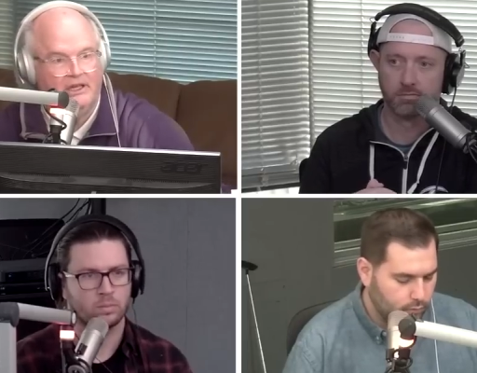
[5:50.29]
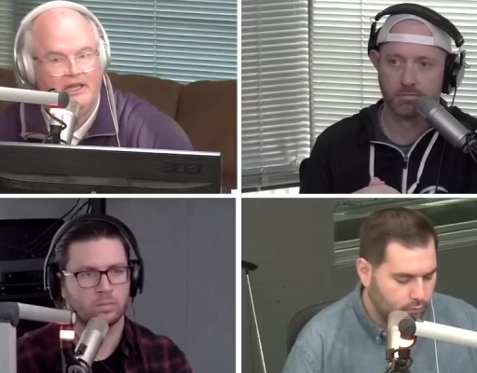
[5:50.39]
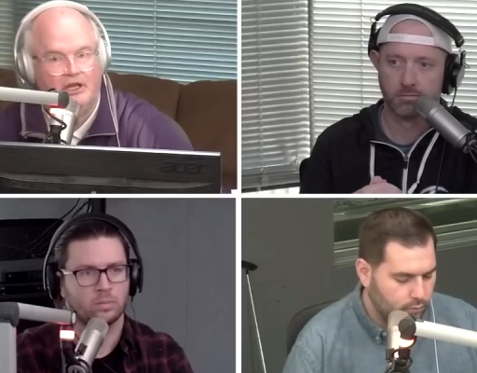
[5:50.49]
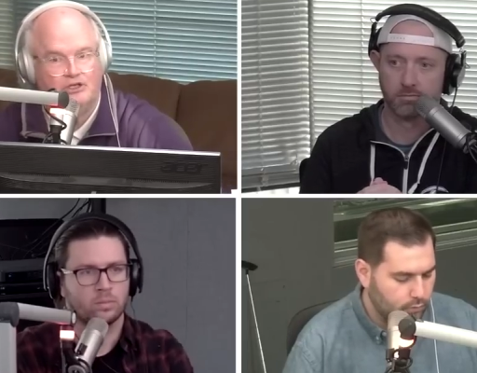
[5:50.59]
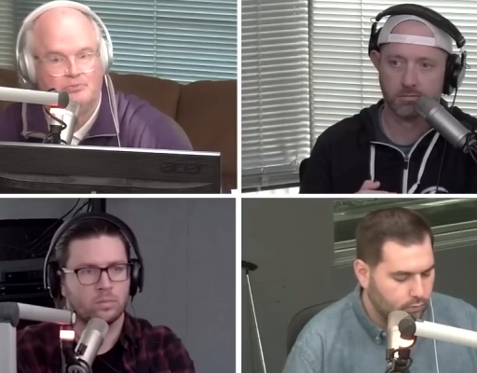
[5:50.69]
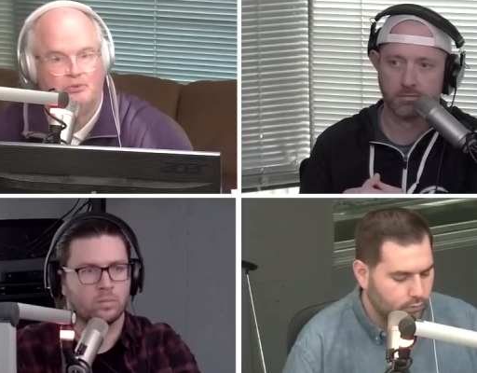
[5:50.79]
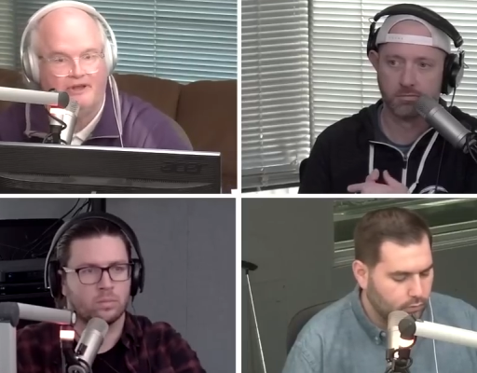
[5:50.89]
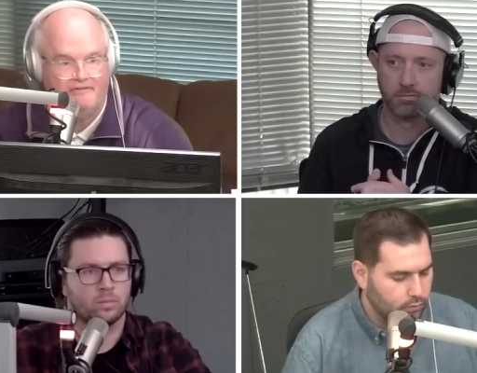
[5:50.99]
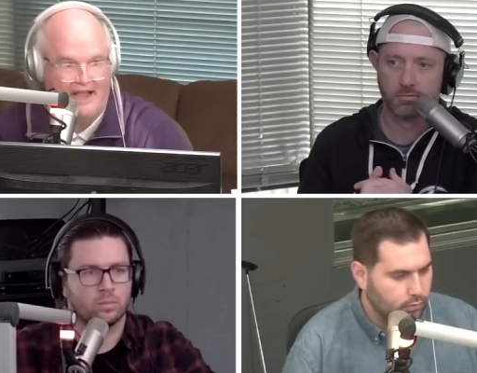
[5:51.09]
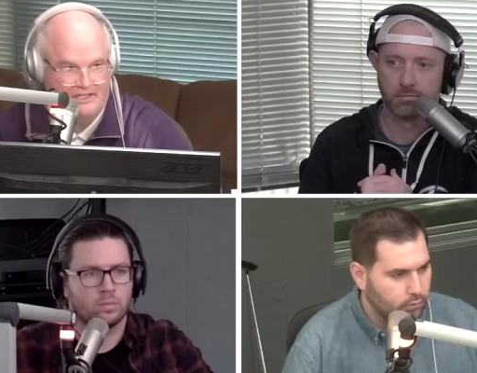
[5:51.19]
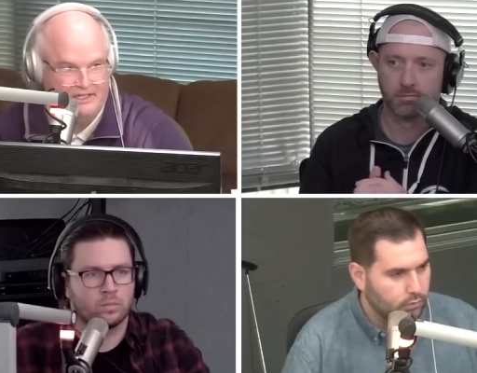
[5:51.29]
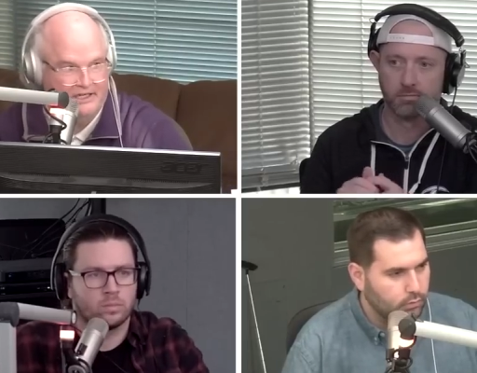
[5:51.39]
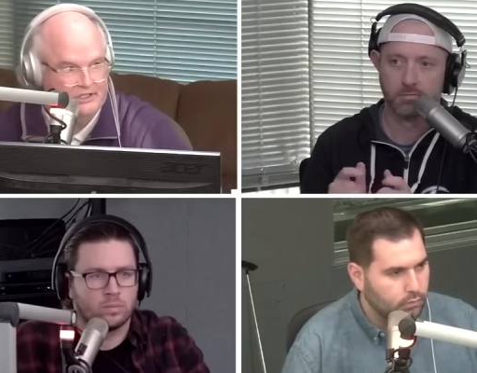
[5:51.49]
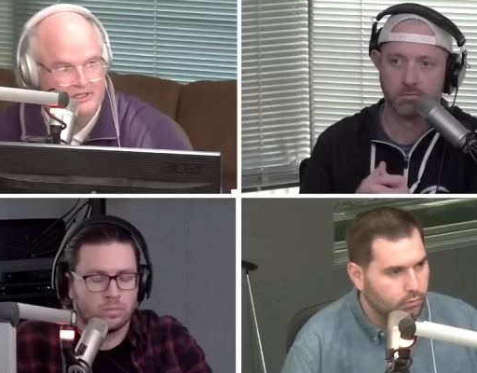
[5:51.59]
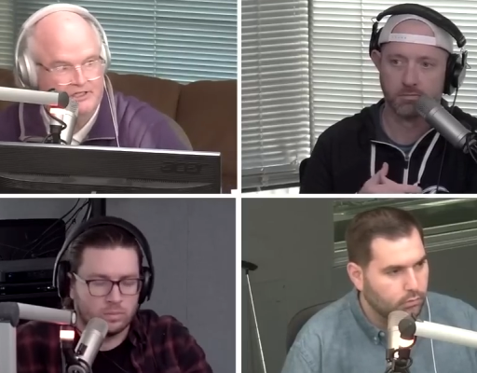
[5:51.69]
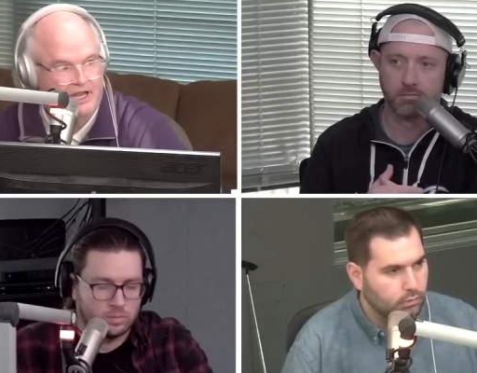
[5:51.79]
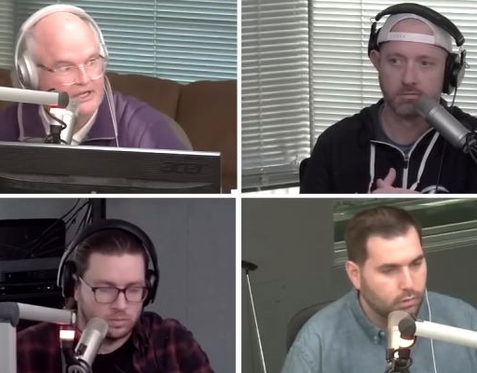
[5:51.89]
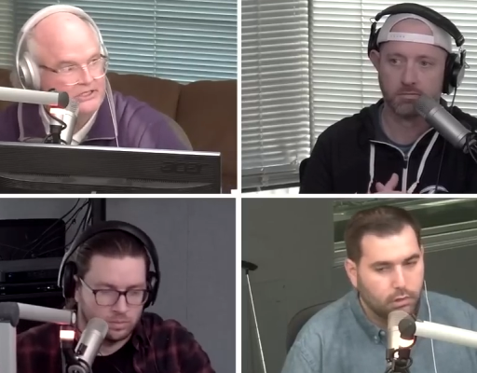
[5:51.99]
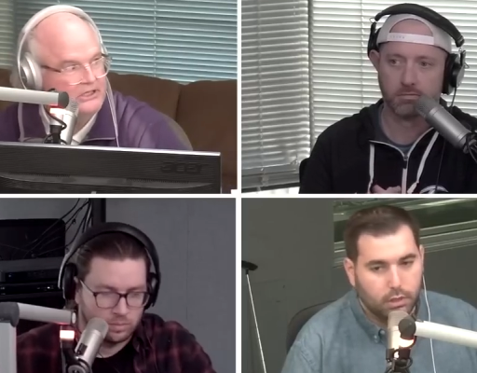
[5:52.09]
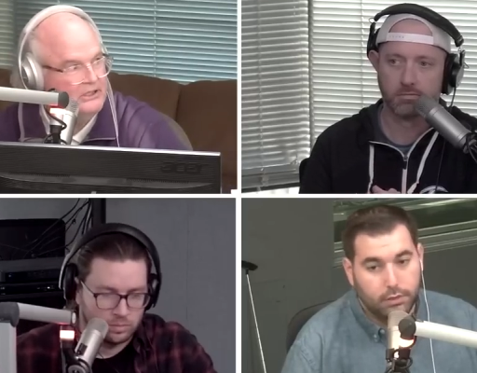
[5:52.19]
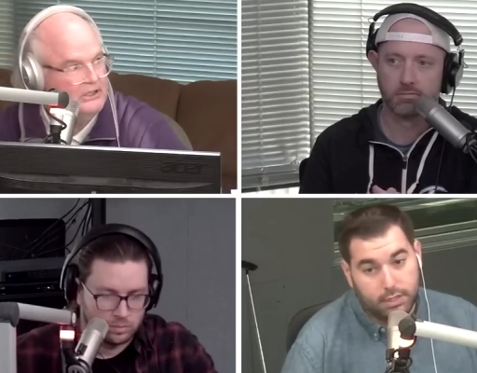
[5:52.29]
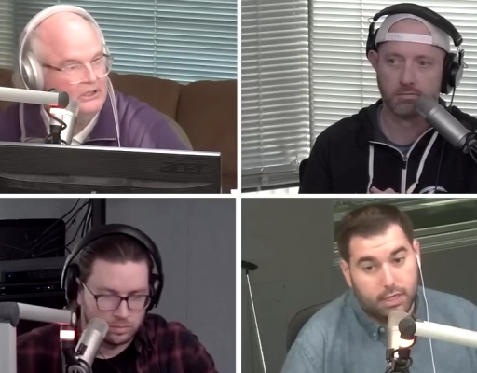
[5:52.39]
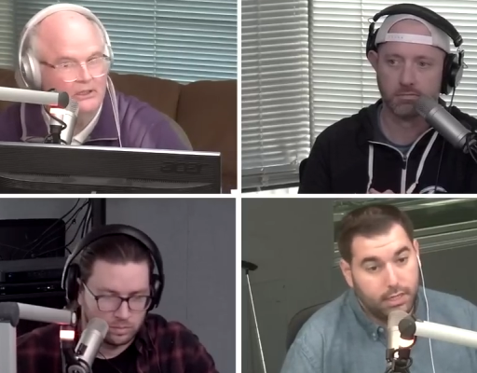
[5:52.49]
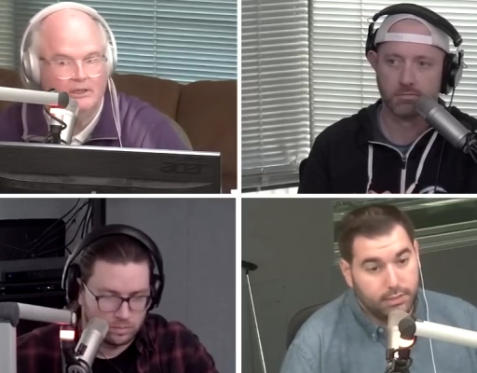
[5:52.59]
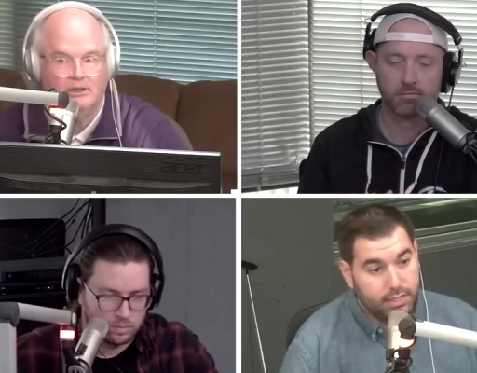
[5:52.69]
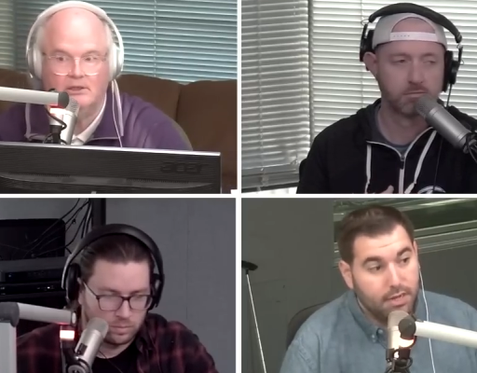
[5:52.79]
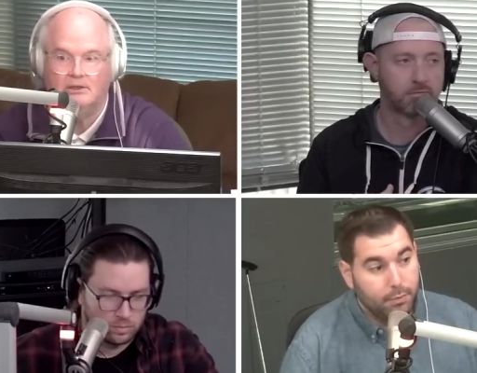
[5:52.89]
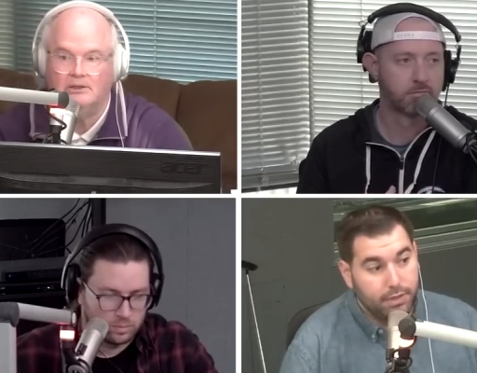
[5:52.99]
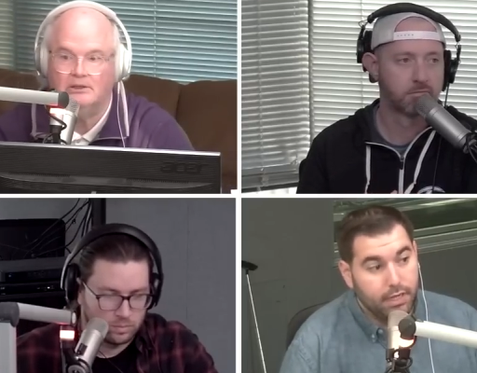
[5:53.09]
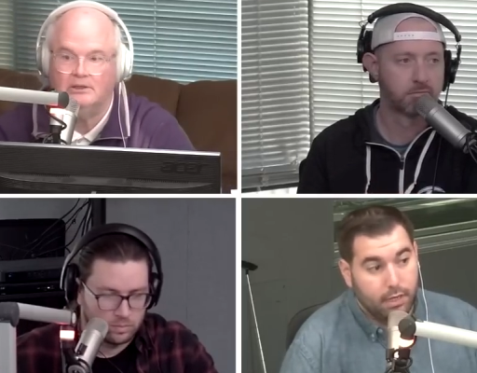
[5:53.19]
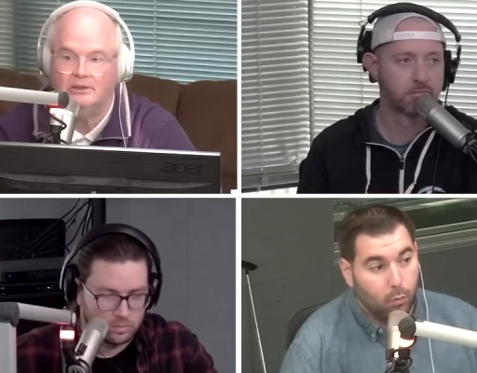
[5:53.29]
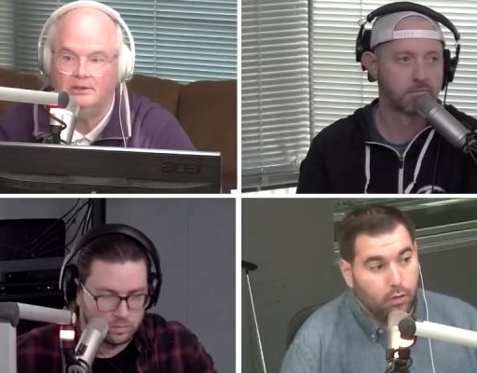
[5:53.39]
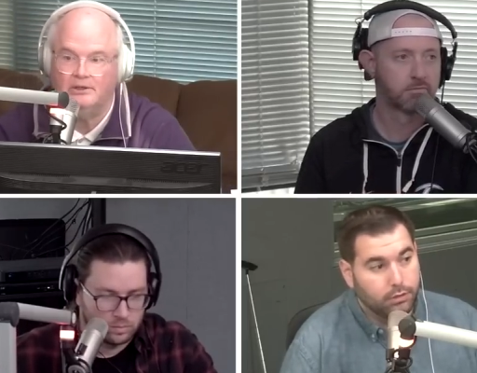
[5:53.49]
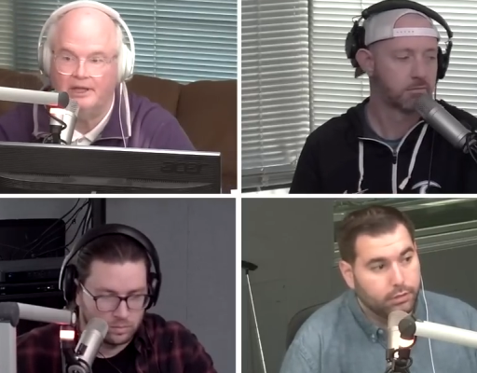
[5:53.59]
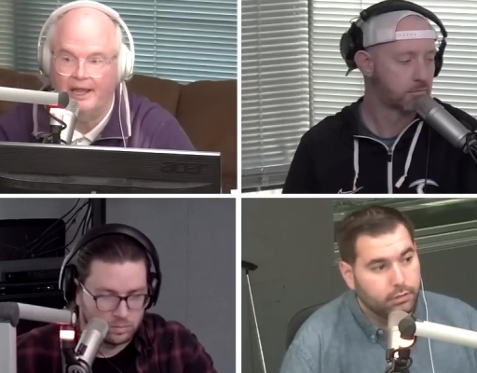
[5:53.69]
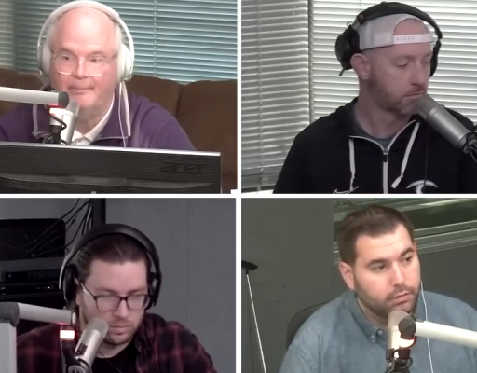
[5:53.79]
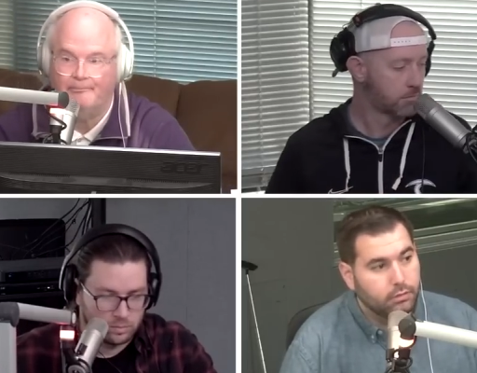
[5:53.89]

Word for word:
Speaker 1: He goes, play fast against these guys. And they did it against Tampa and it worked. Yeah.